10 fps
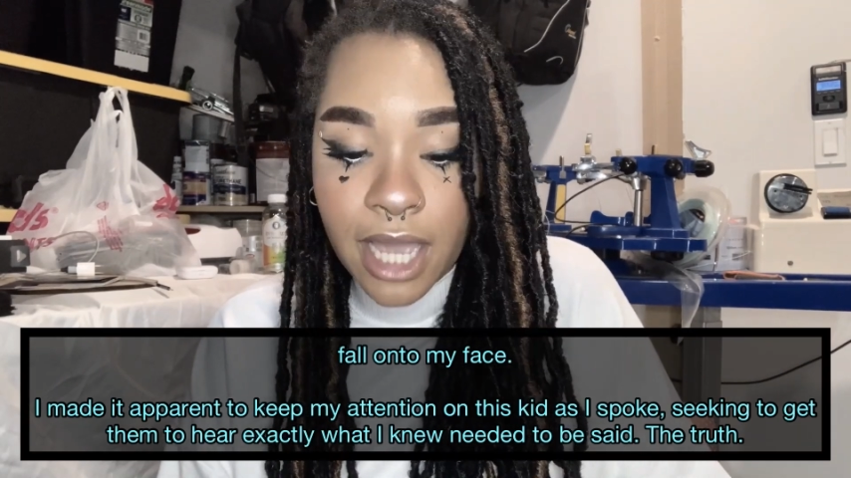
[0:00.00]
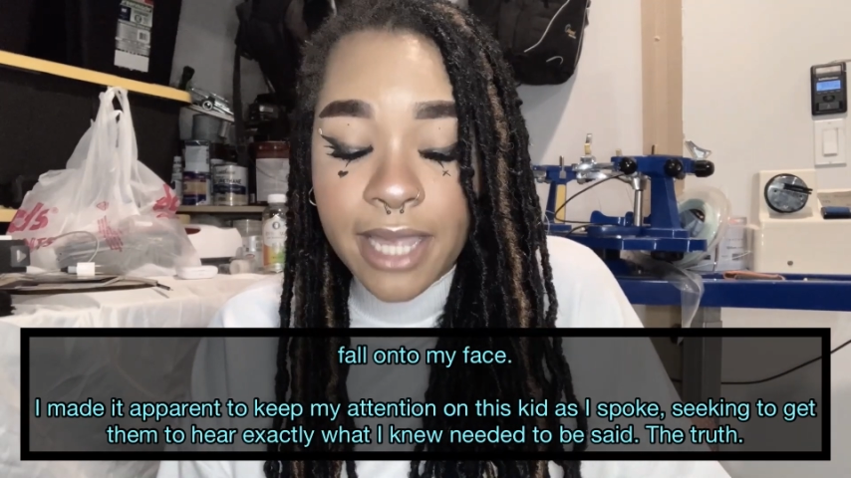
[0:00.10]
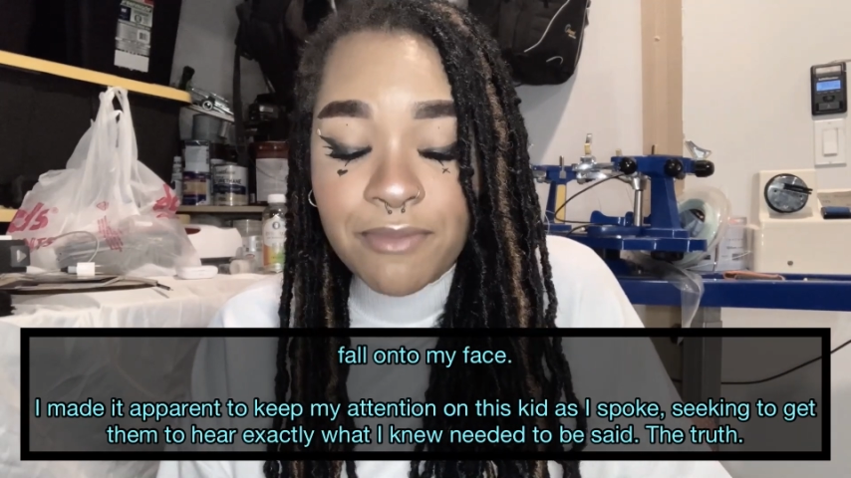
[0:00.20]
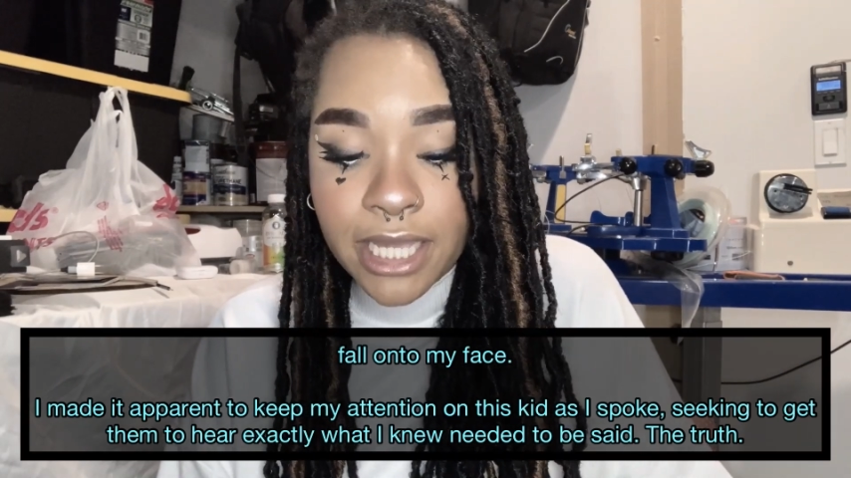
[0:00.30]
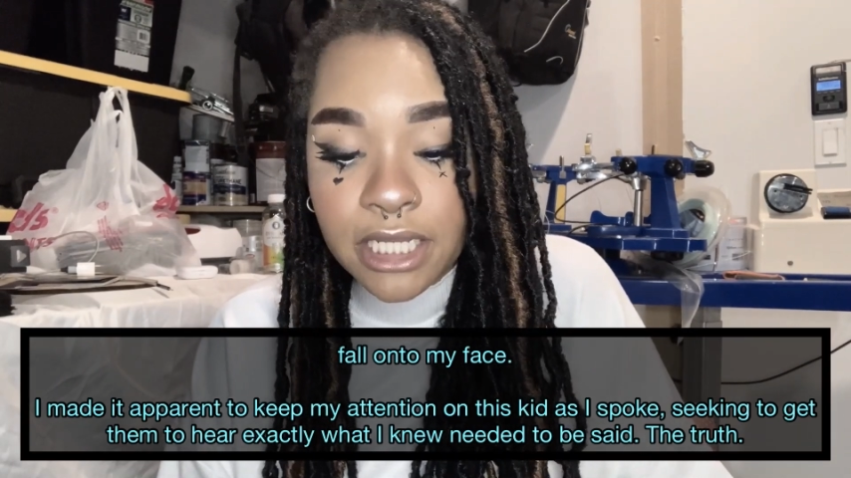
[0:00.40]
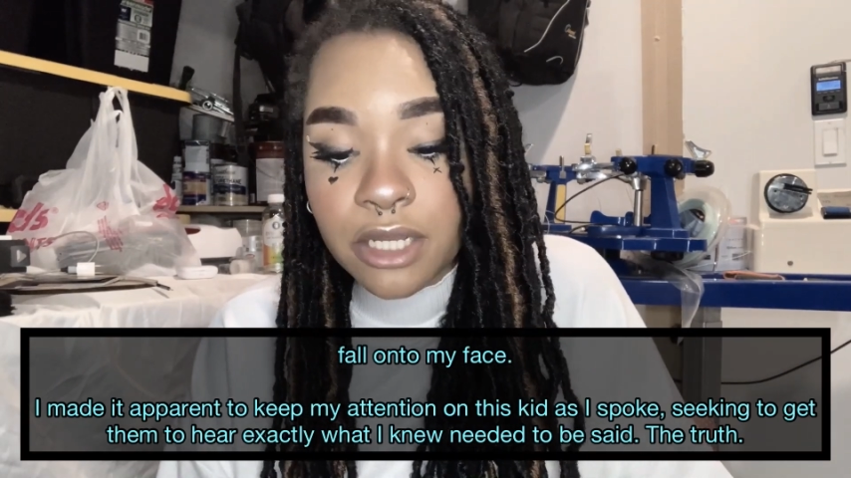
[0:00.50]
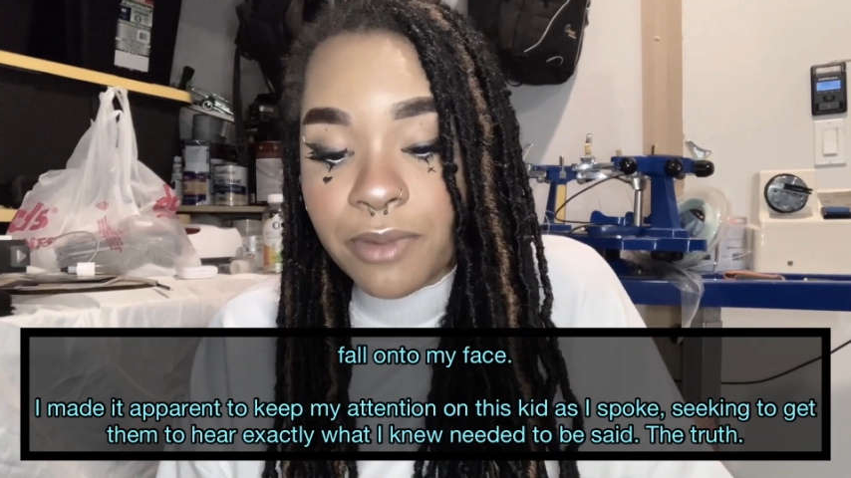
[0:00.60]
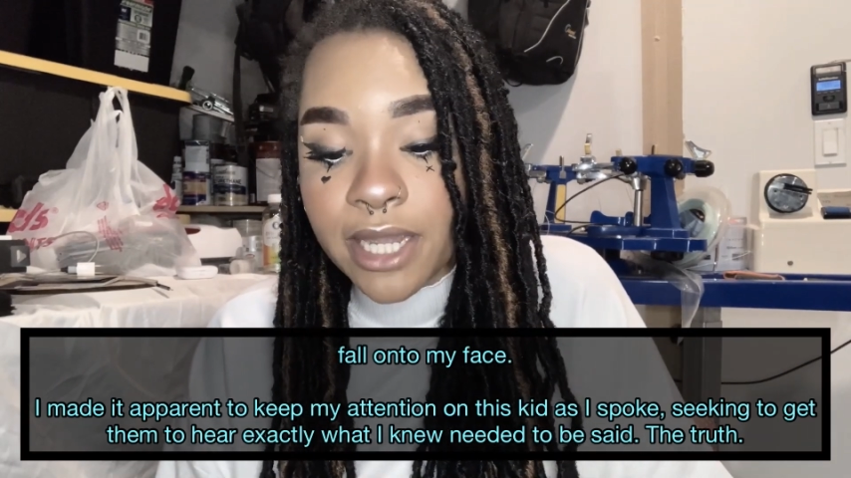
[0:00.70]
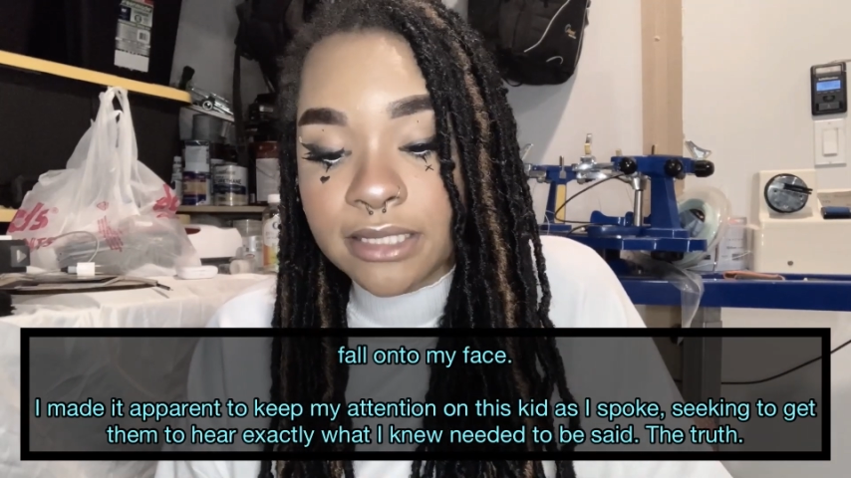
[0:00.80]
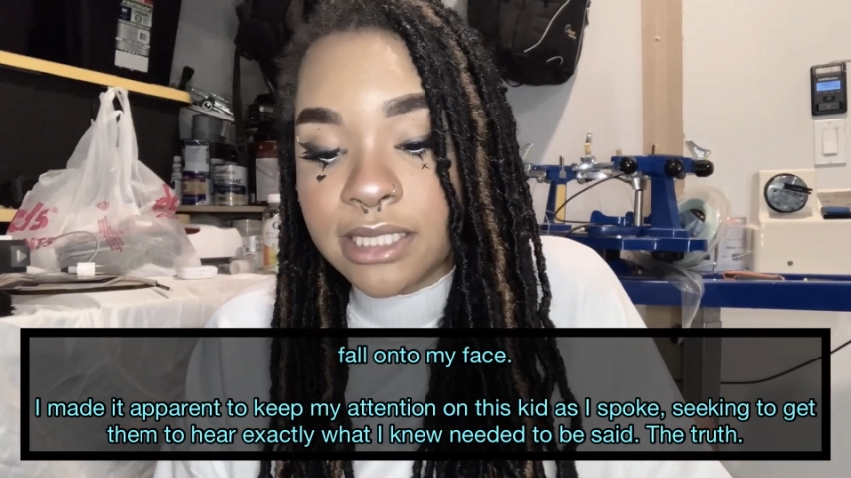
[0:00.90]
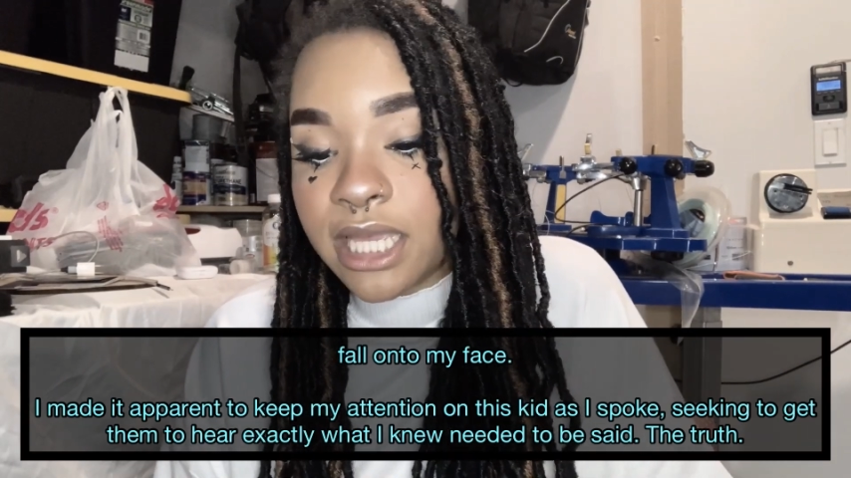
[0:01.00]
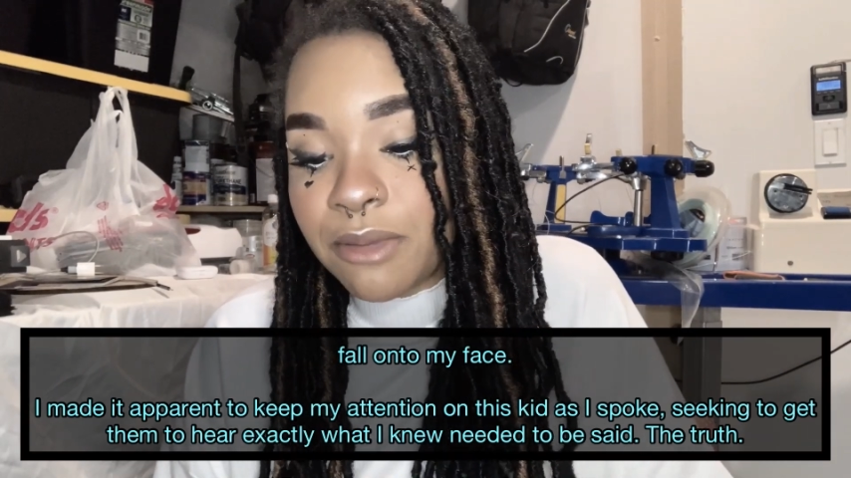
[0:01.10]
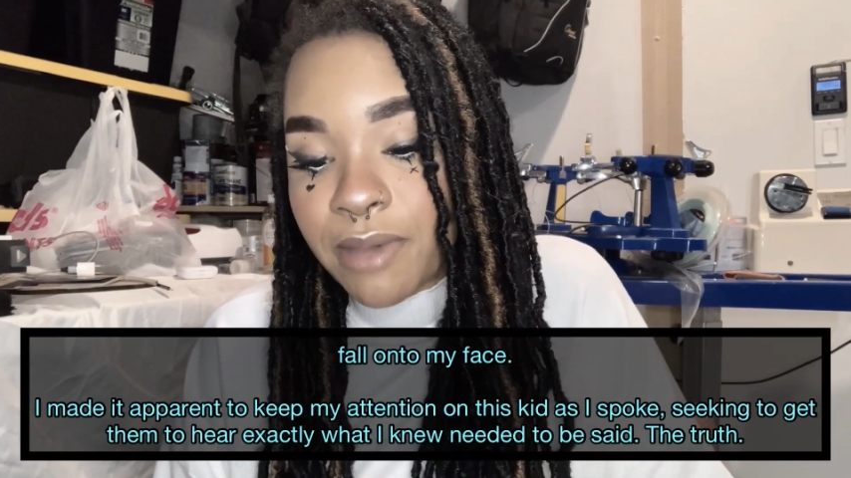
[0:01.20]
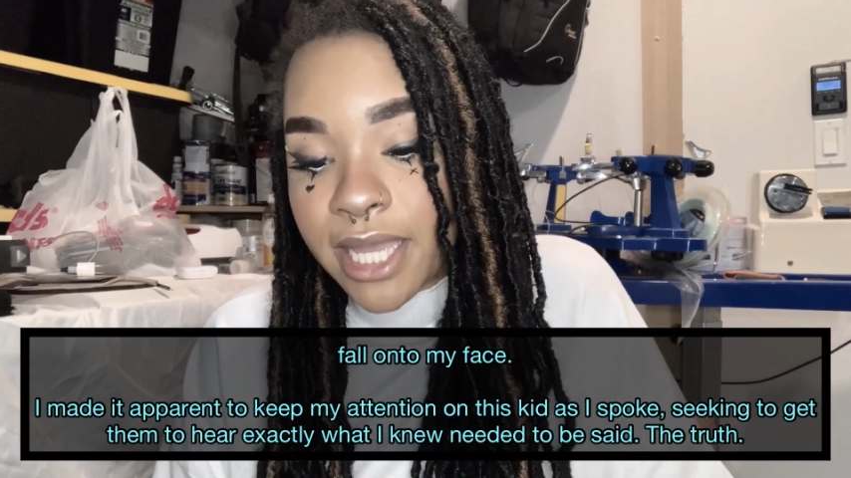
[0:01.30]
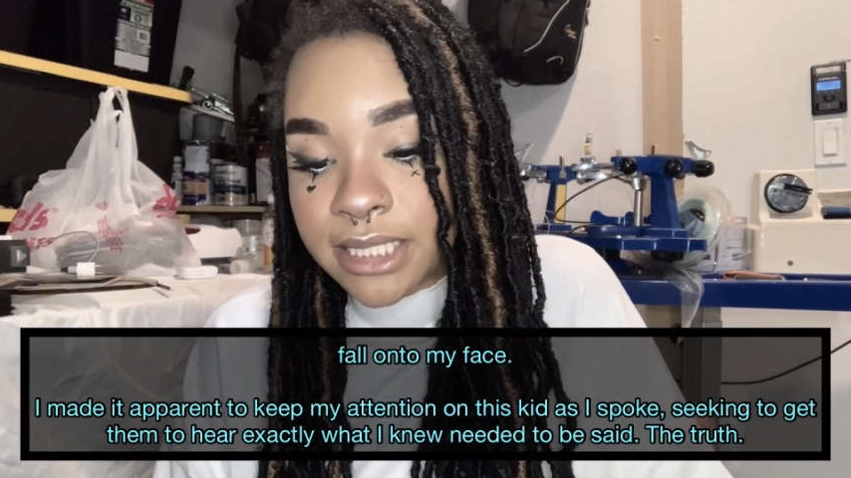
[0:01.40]
I made it apparent to
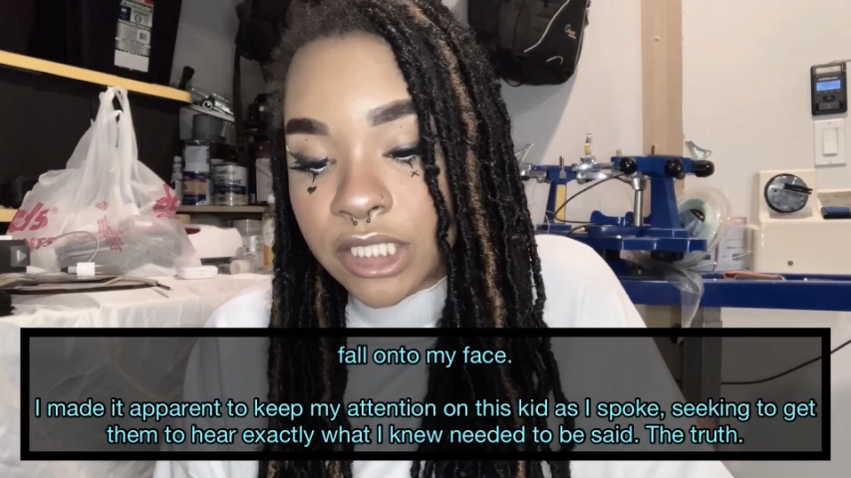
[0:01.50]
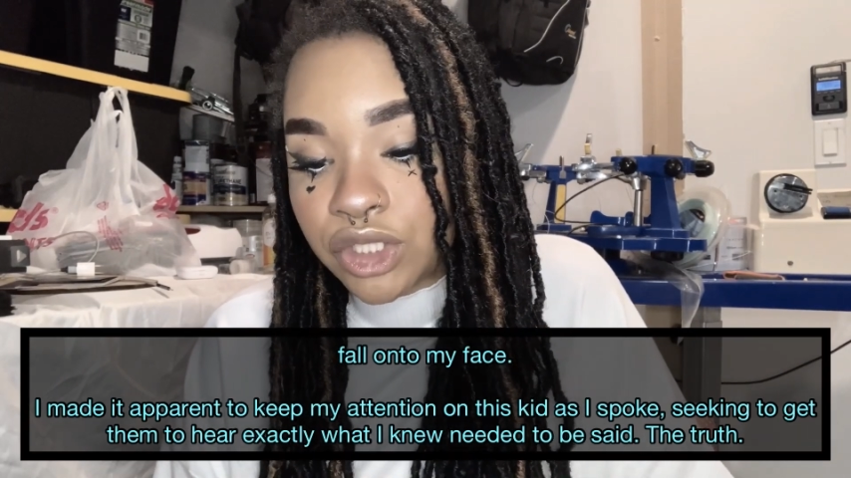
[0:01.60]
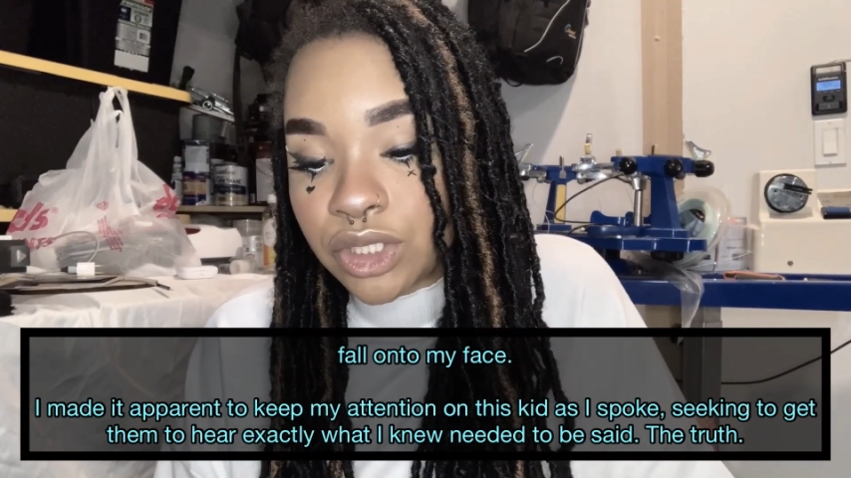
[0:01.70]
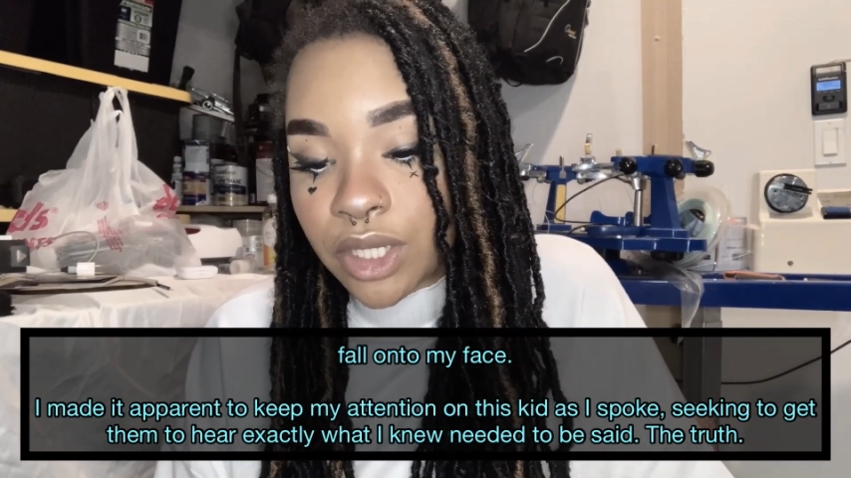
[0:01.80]
keep my attention